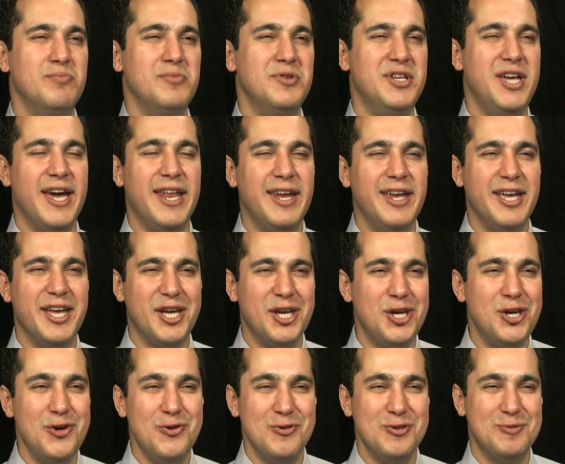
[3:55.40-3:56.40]
getting
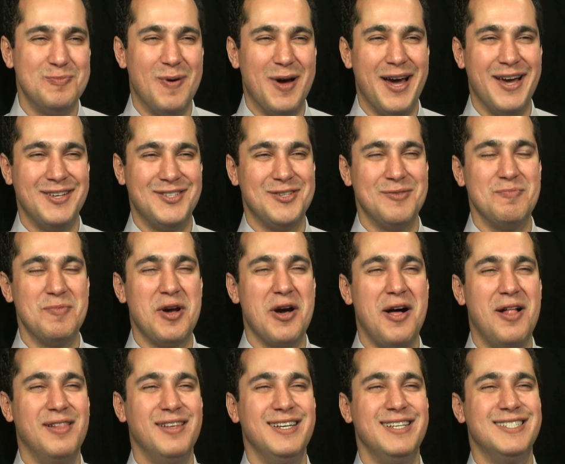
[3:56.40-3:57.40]
accused by some
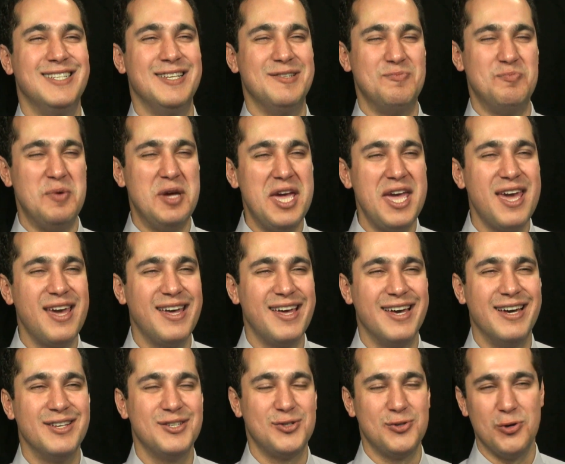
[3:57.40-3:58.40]
colleagues as being
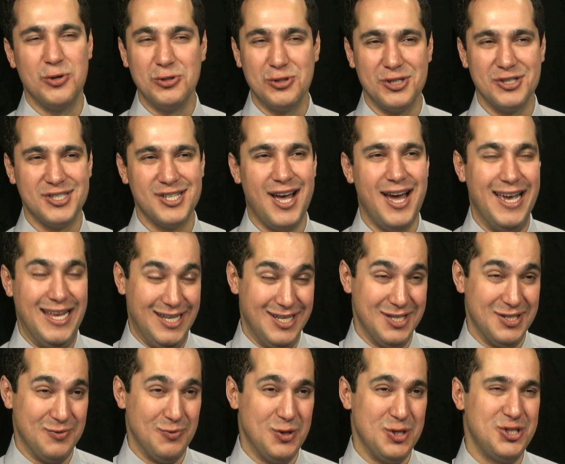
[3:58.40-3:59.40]
a social
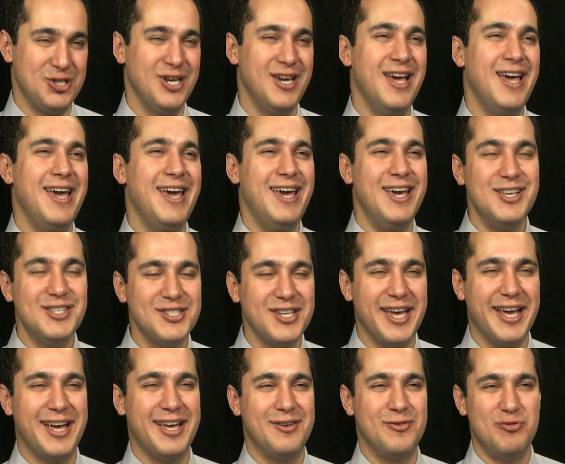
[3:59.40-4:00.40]
scientist, which is
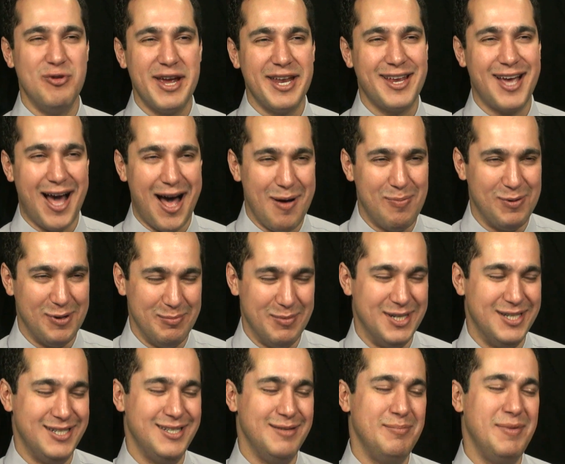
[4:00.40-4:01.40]
a great
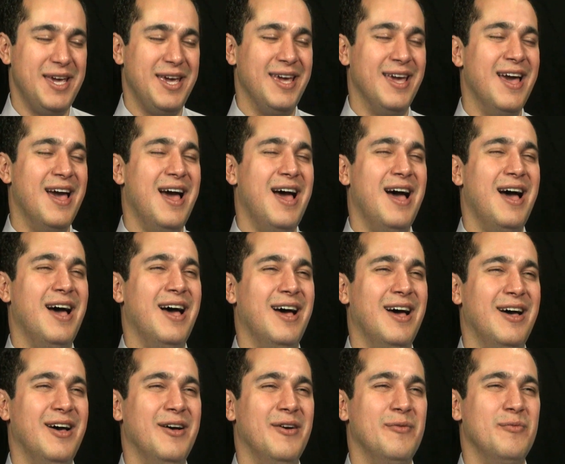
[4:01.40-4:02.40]
compliment to me.
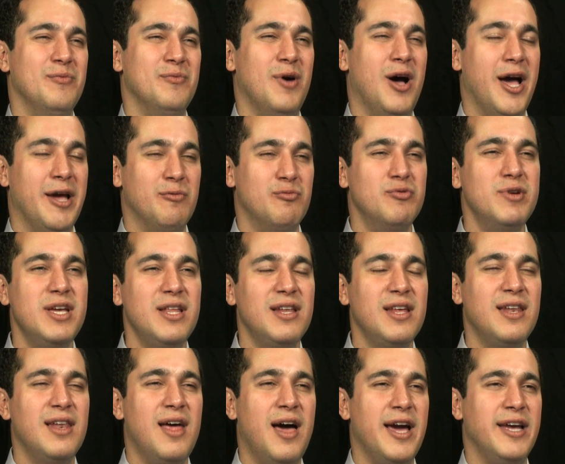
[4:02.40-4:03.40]
I
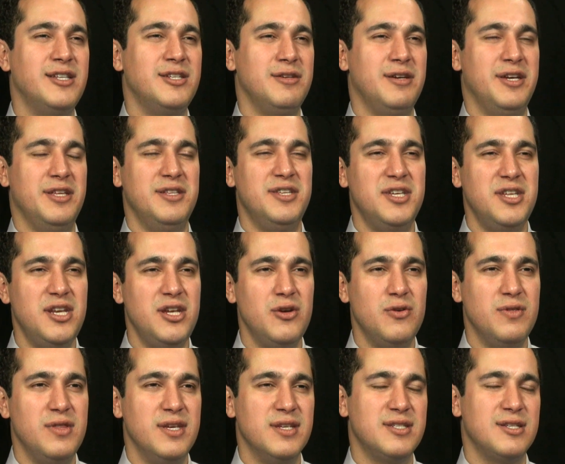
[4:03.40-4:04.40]
really like to
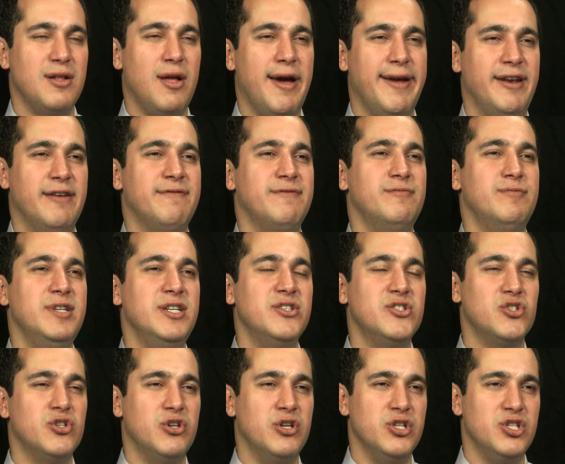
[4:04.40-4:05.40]
continue this line of
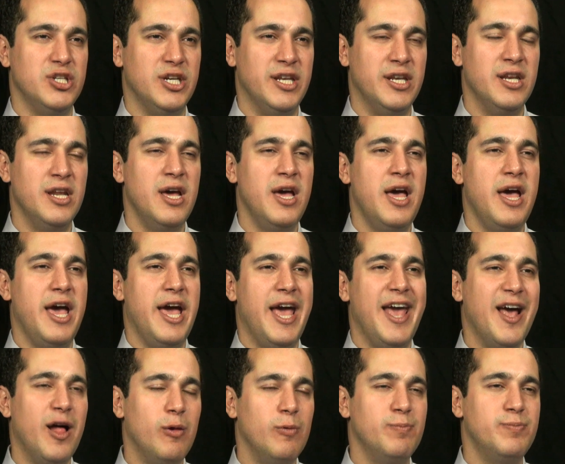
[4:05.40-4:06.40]
research and
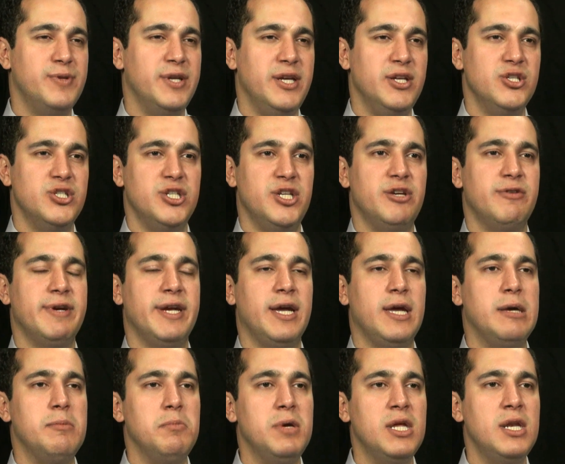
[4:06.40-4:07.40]
help the engineering
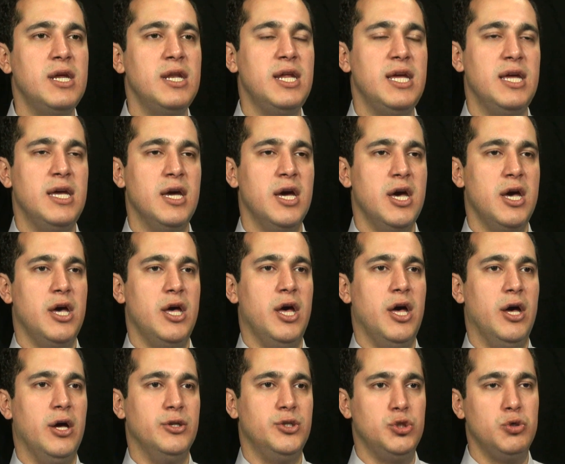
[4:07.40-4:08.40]
community
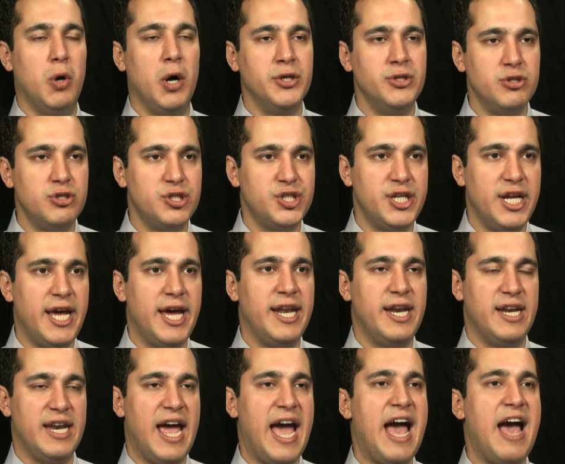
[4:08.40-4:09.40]
to understand
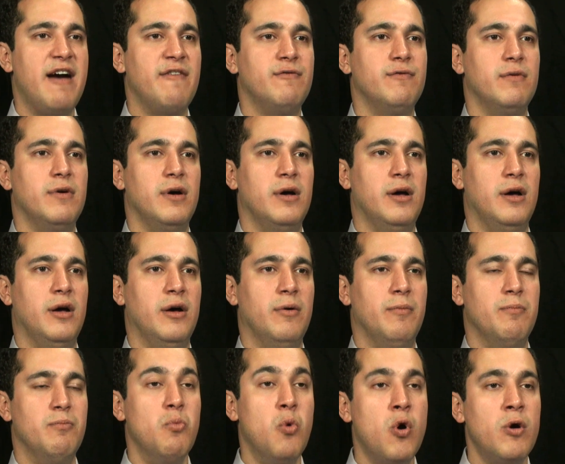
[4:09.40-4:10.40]
and have
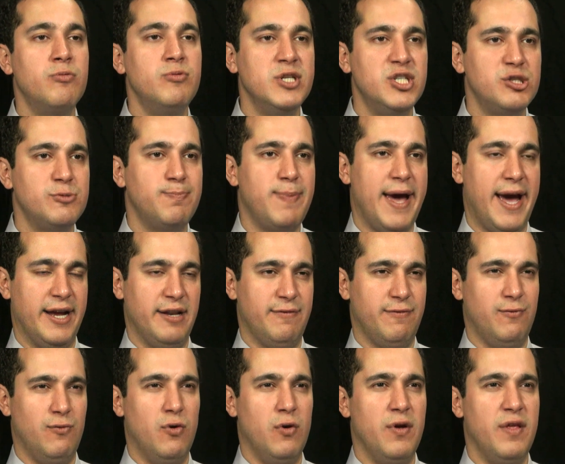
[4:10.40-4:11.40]
more respect
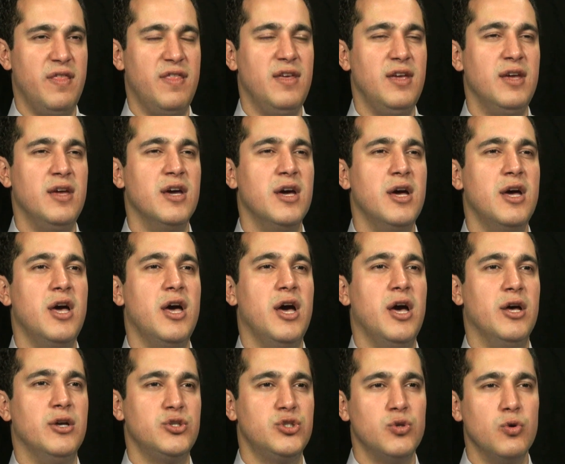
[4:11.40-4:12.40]
for the
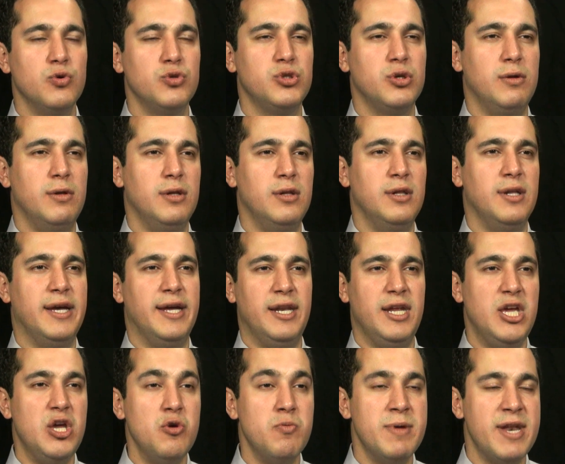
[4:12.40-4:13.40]
social and
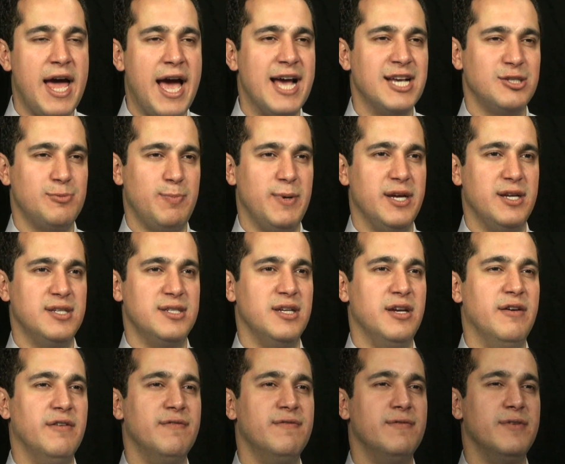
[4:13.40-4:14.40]
human aspects
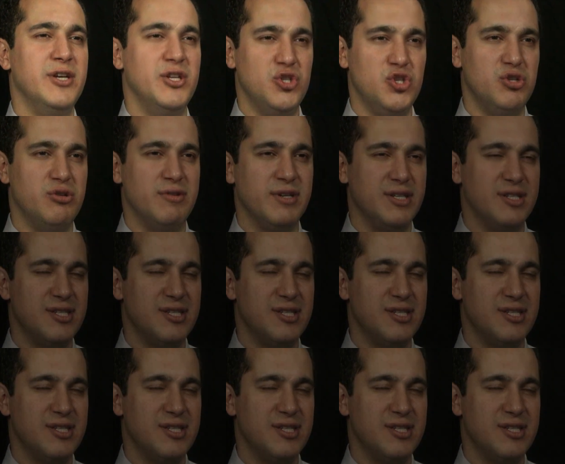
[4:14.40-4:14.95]
of engineering